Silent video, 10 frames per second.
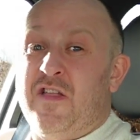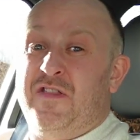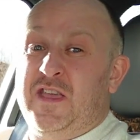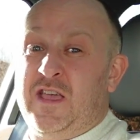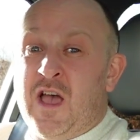
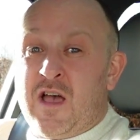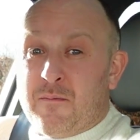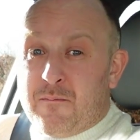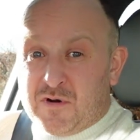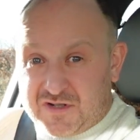The
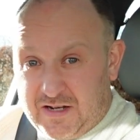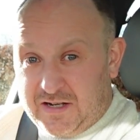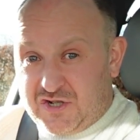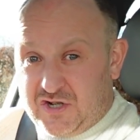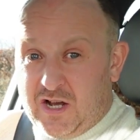
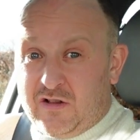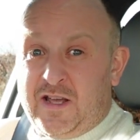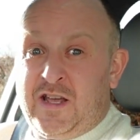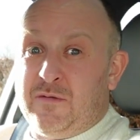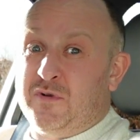Mercedes
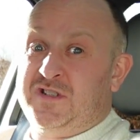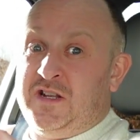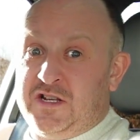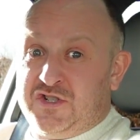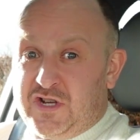GLE, the
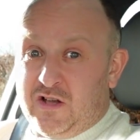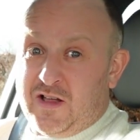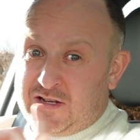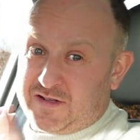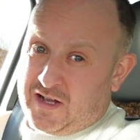Mercedes
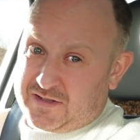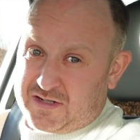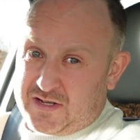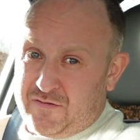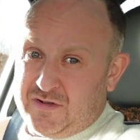GLS, that's a
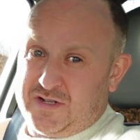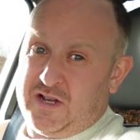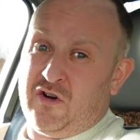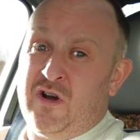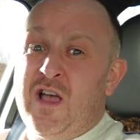
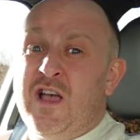7-seater.